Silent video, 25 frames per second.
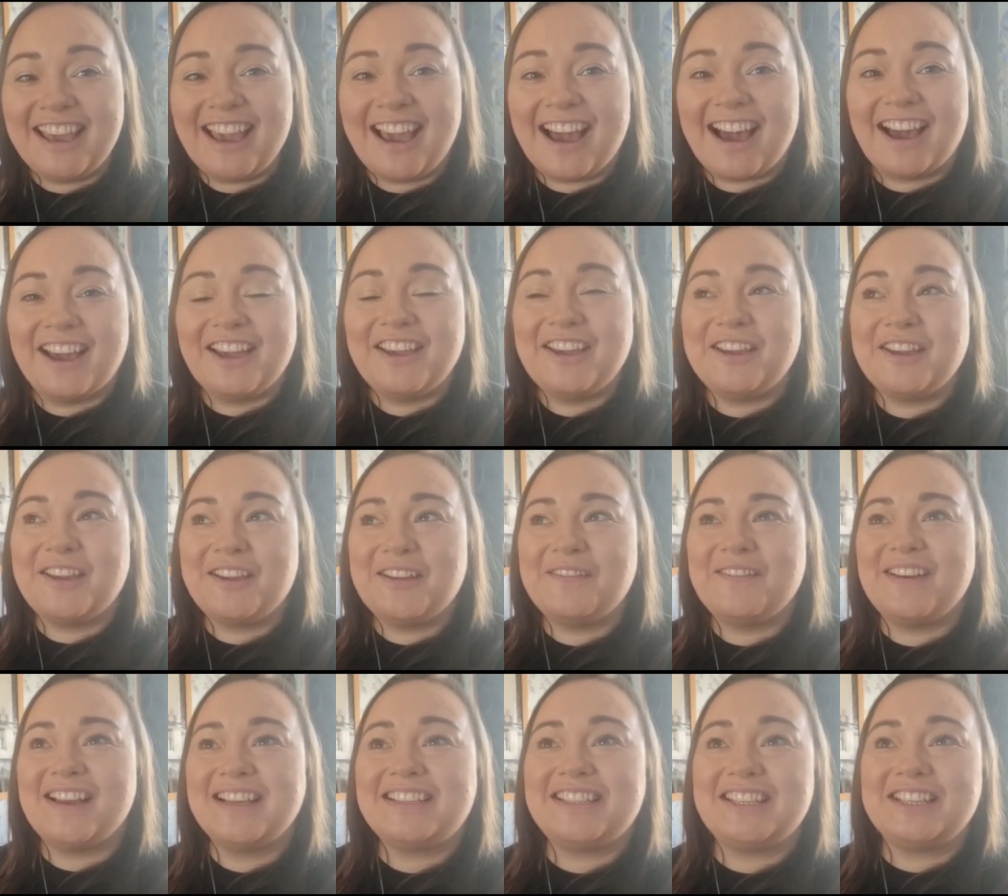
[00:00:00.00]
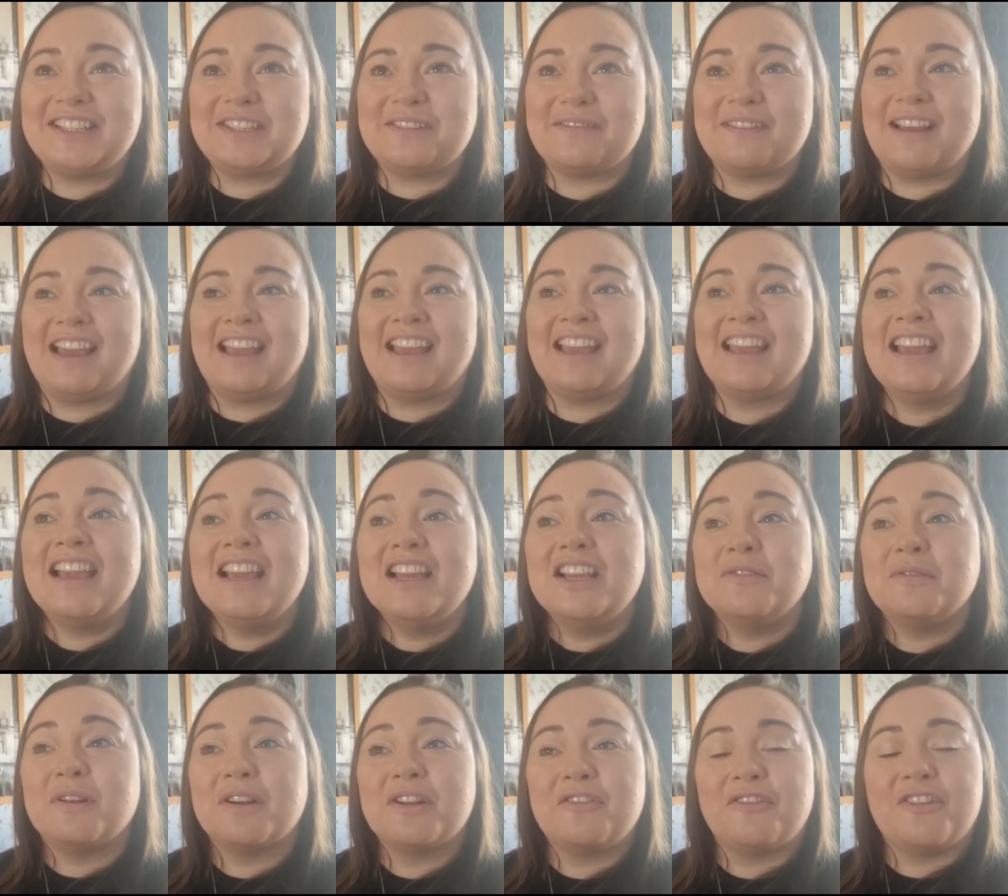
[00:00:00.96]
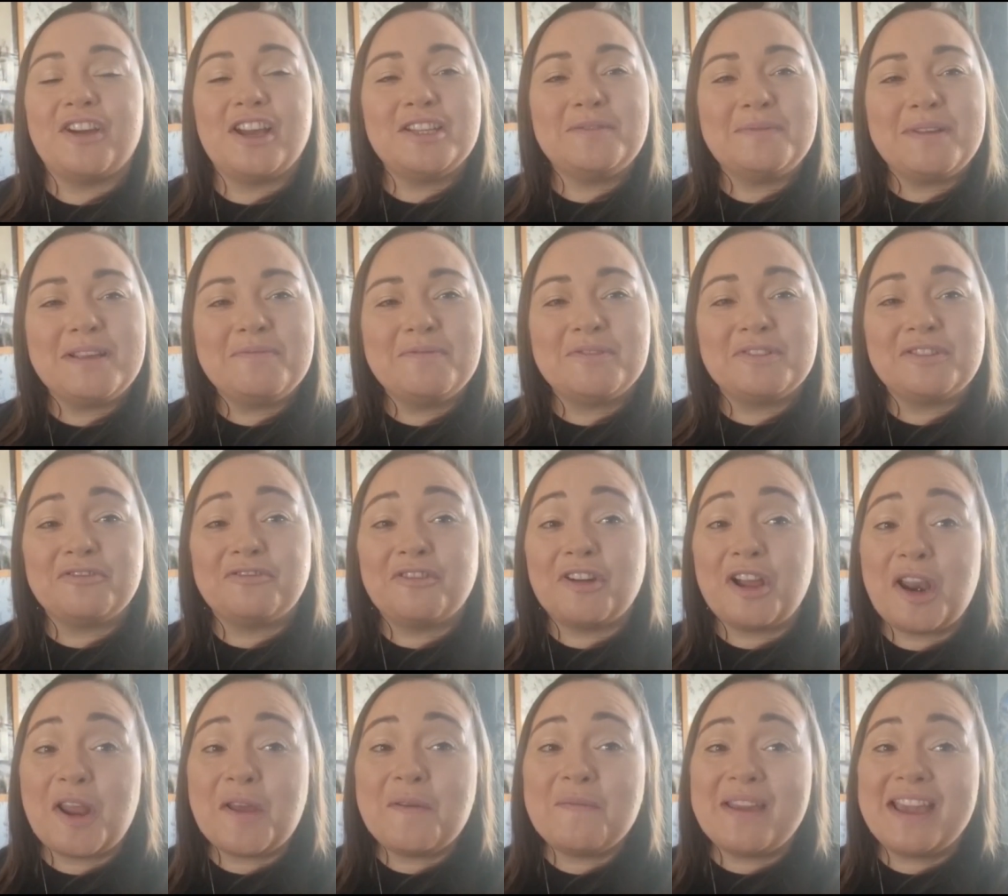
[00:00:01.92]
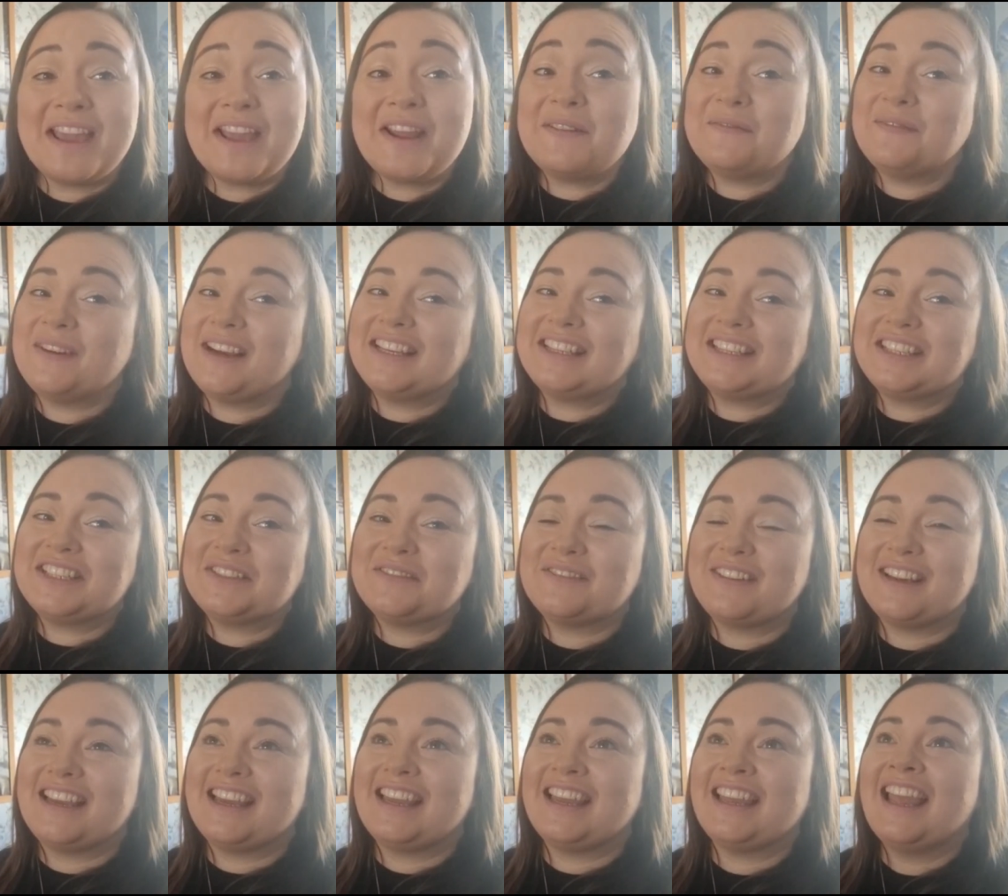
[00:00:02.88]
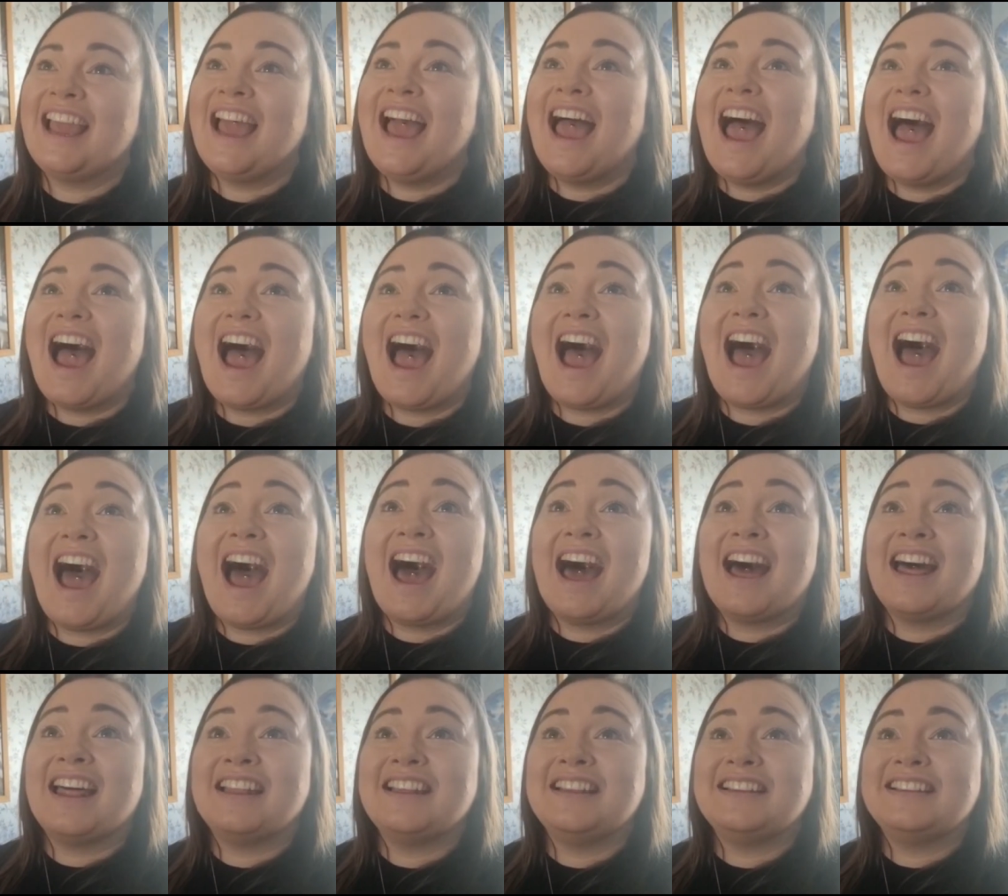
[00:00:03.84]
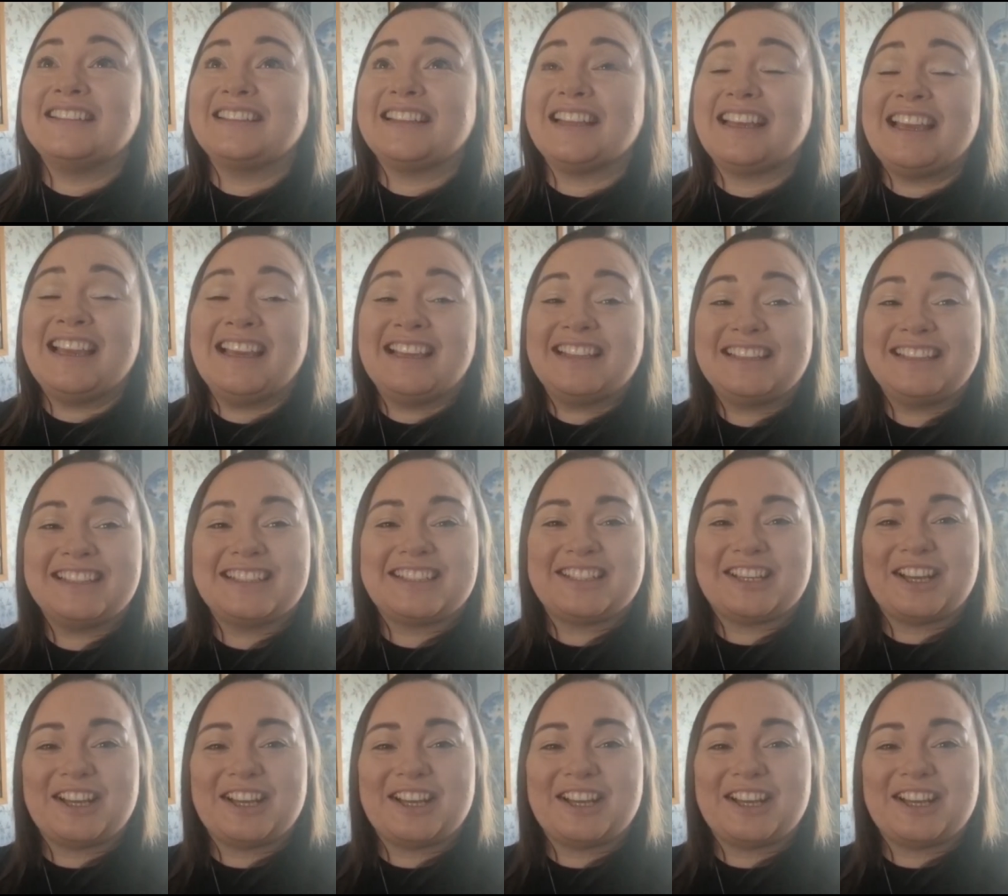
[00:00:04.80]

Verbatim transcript: Olivia, who messaged me, one of the first people to follow me and message me. And it's